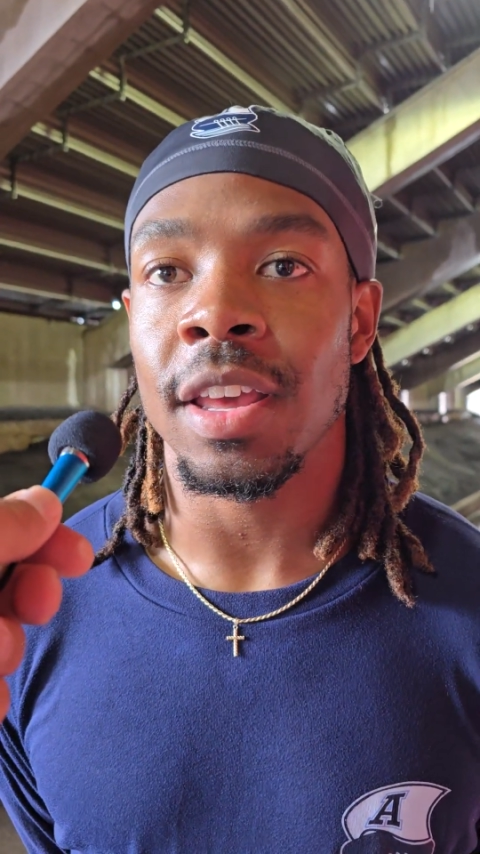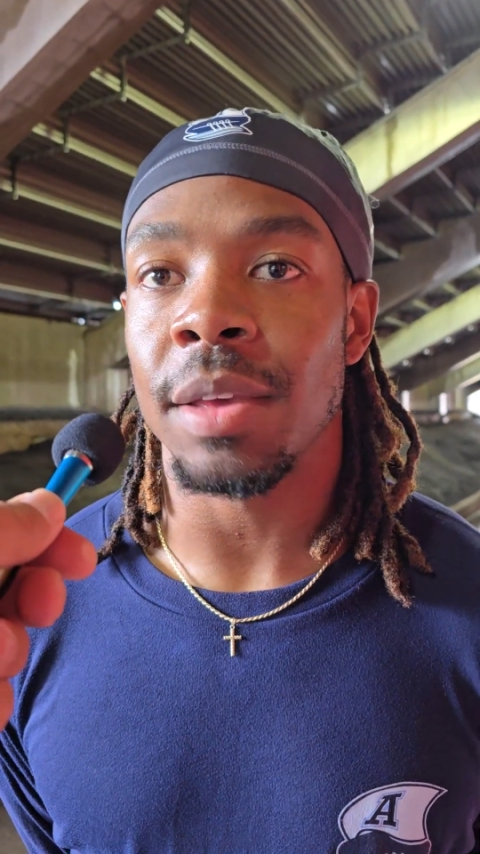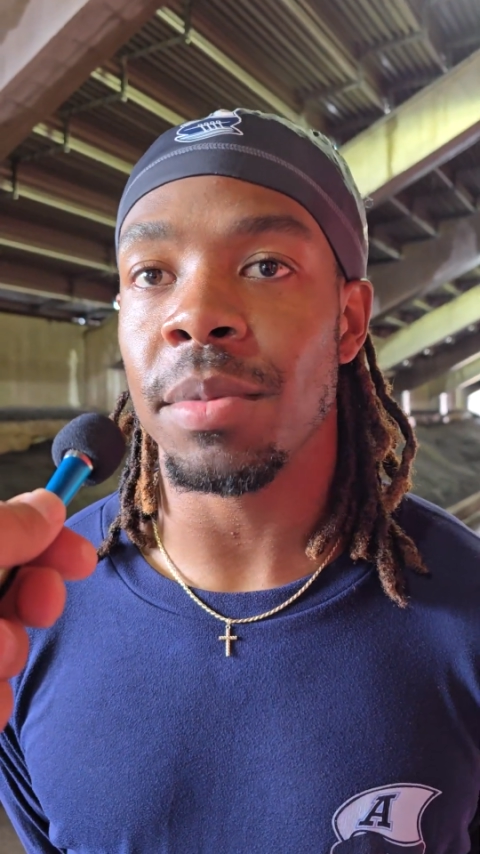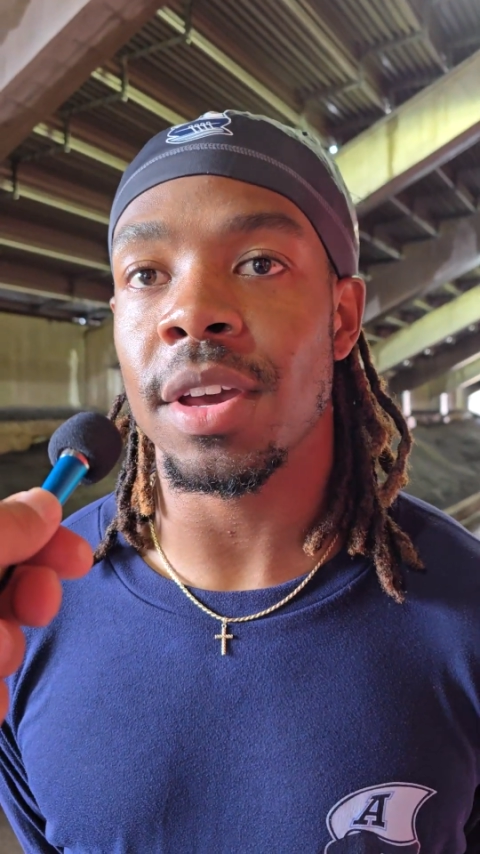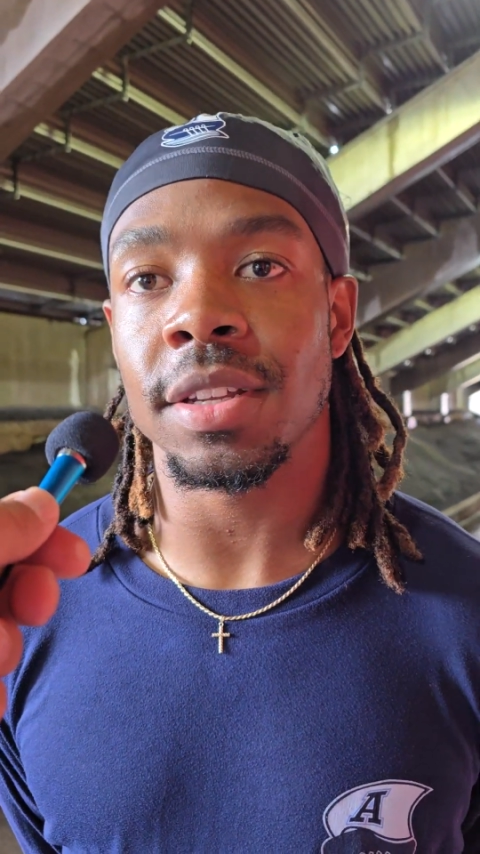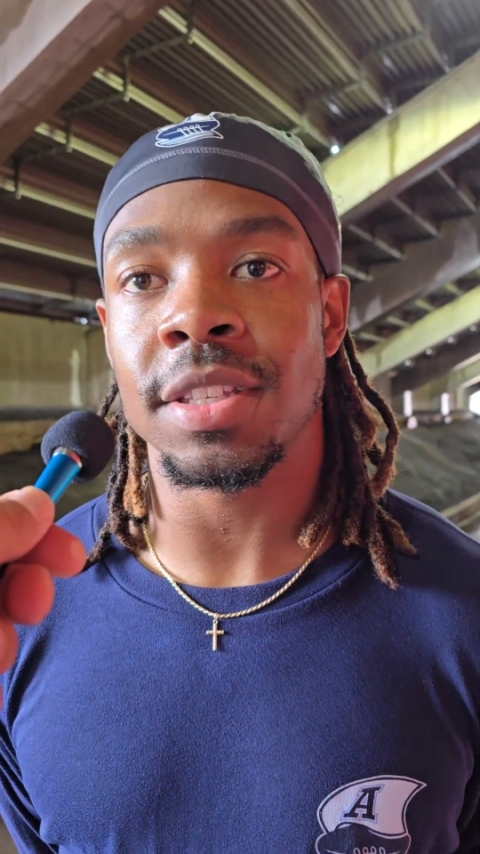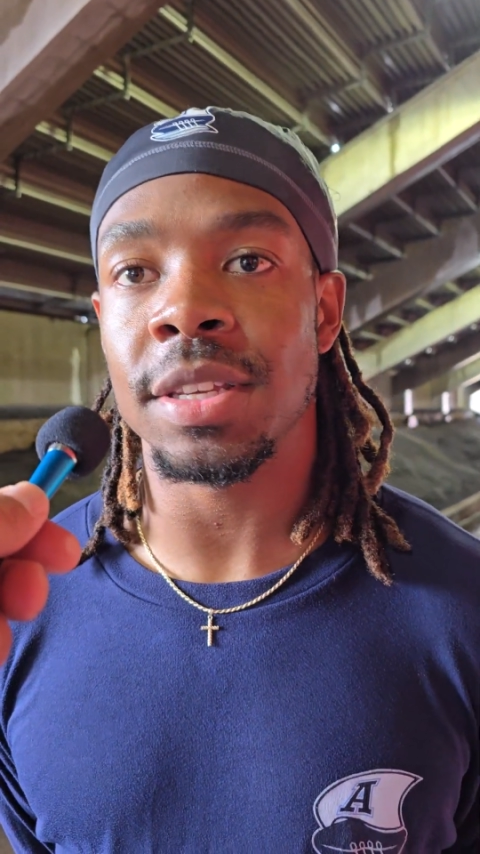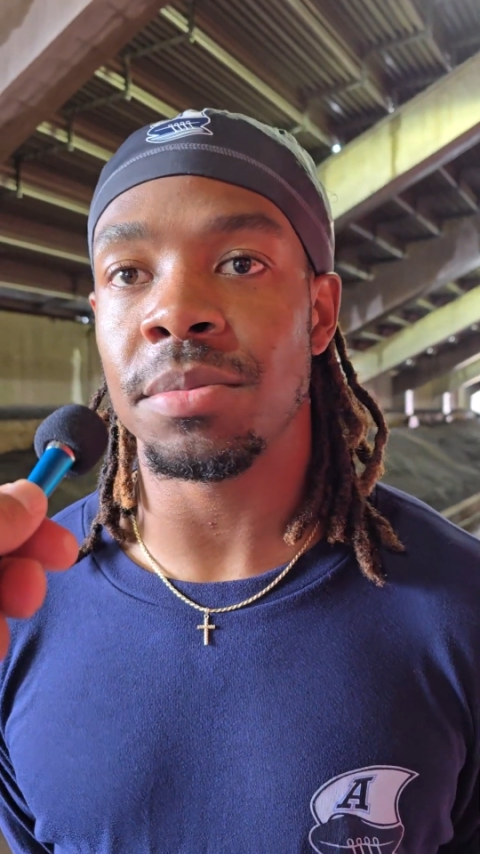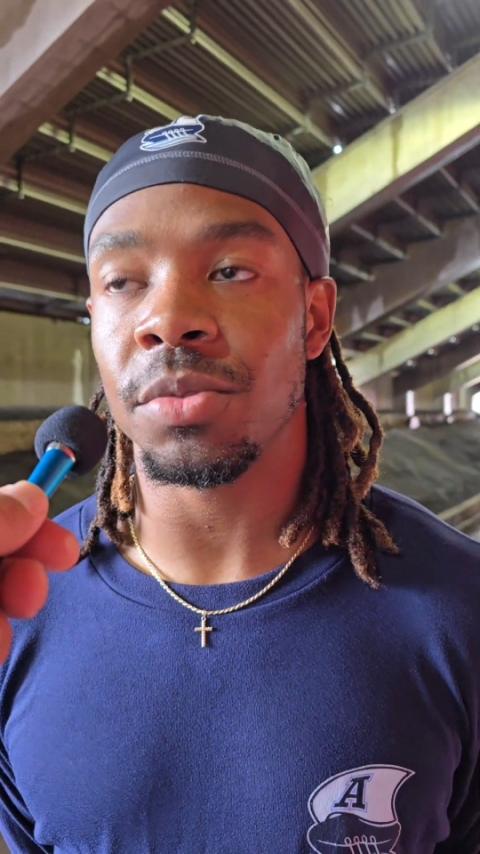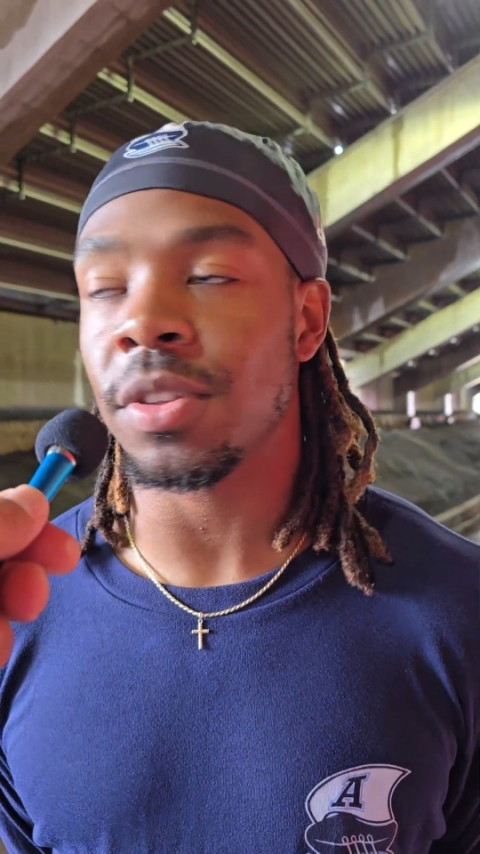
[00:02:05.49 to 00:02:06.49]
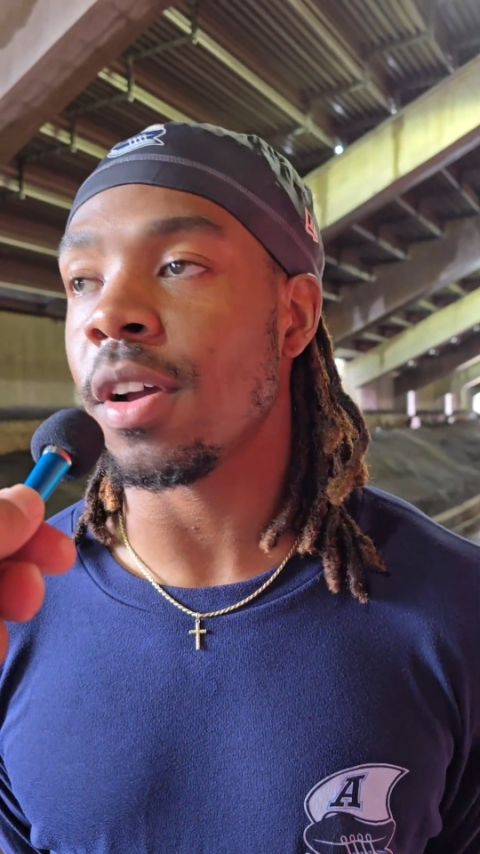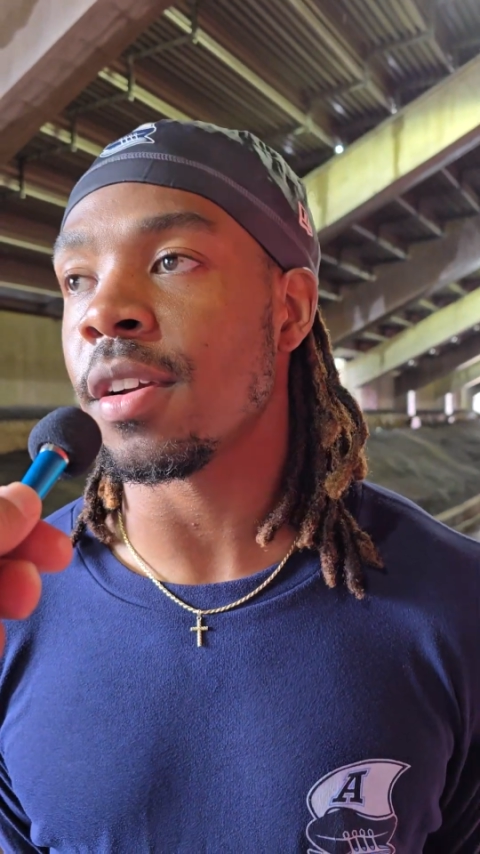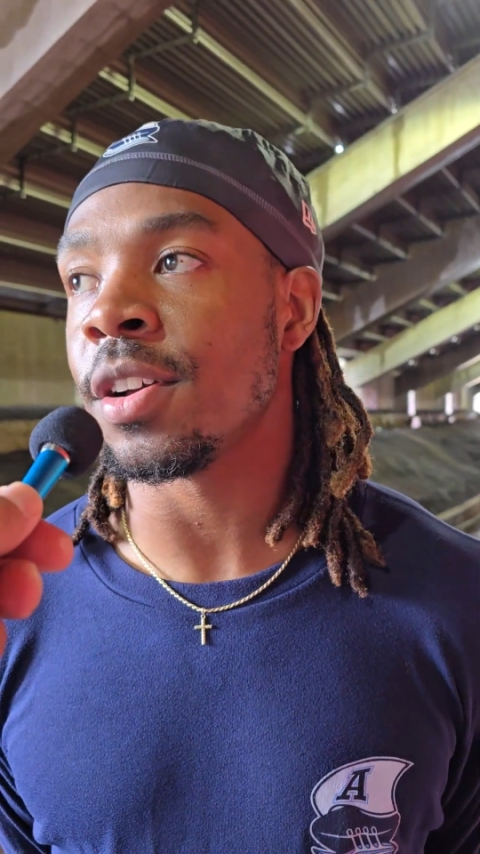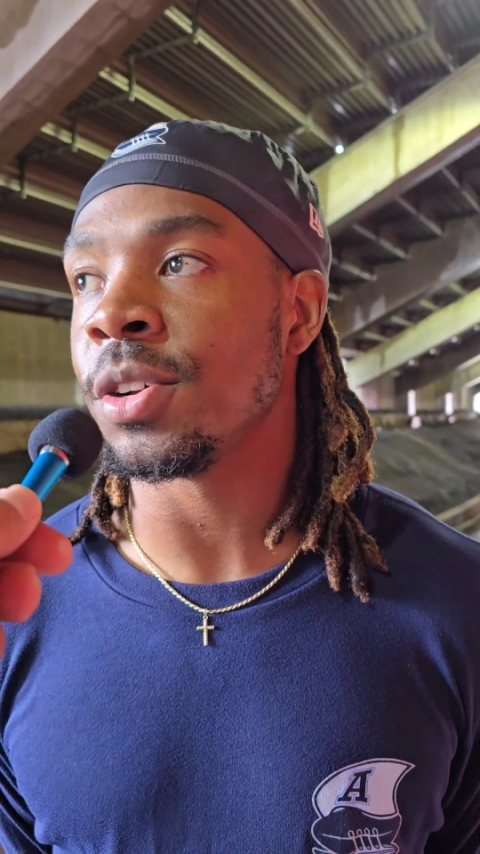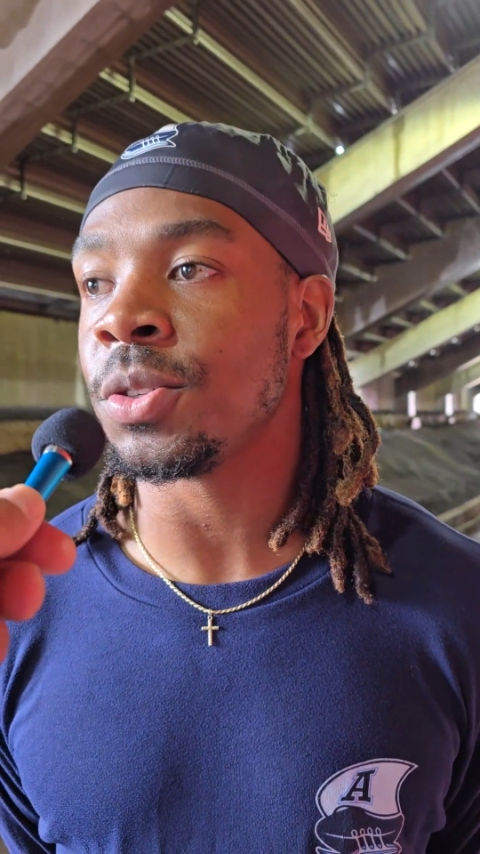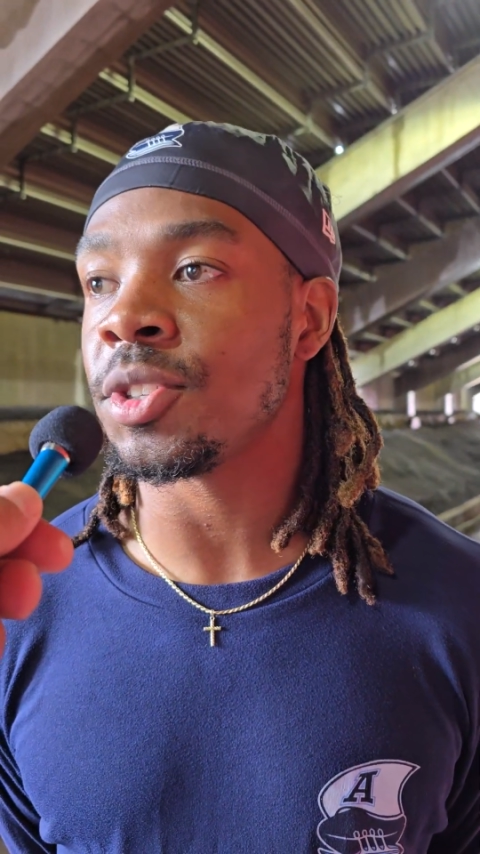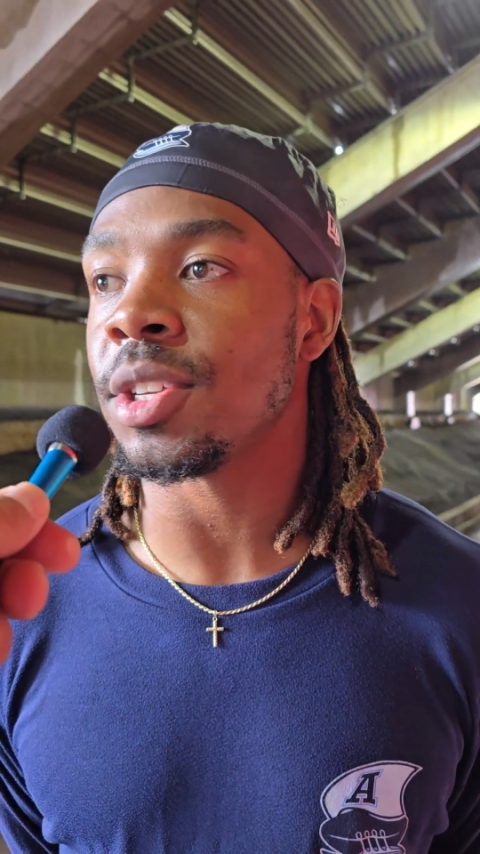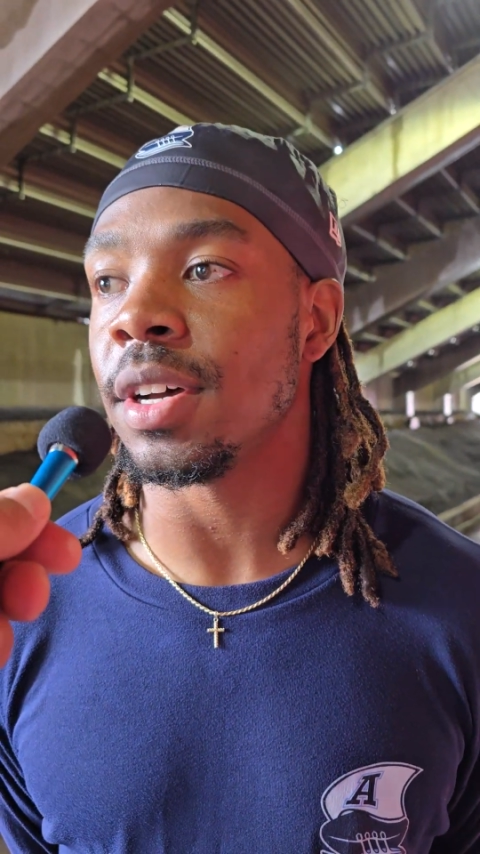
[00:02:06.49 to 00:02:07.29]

and be on the team with the Argos.